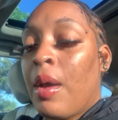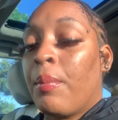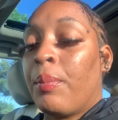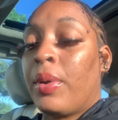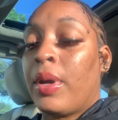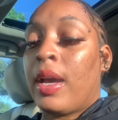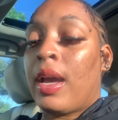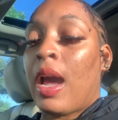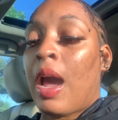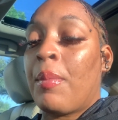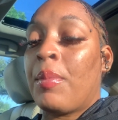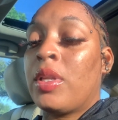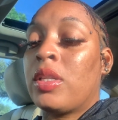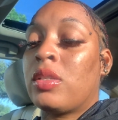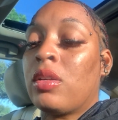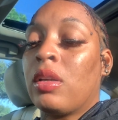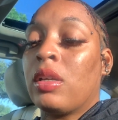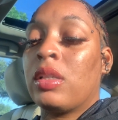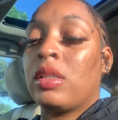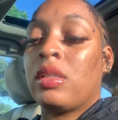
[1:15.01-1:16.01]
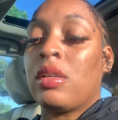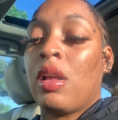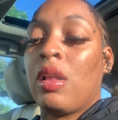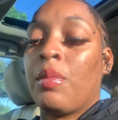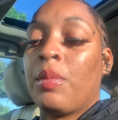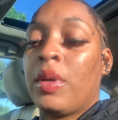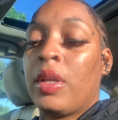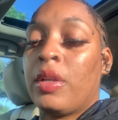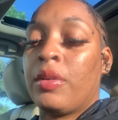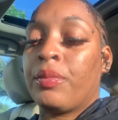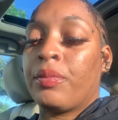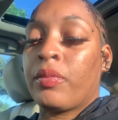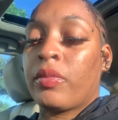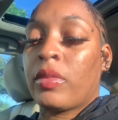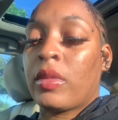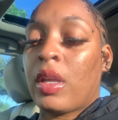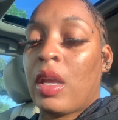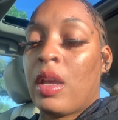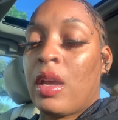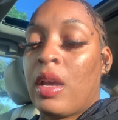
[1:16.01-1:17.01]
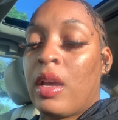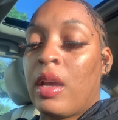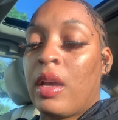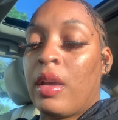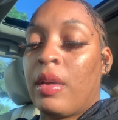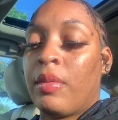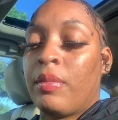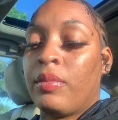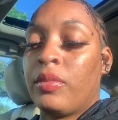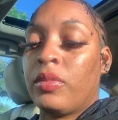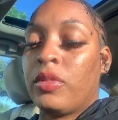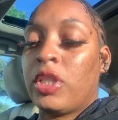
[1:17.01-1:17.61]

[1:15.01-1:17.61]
But I'm in Song of Solomon, um,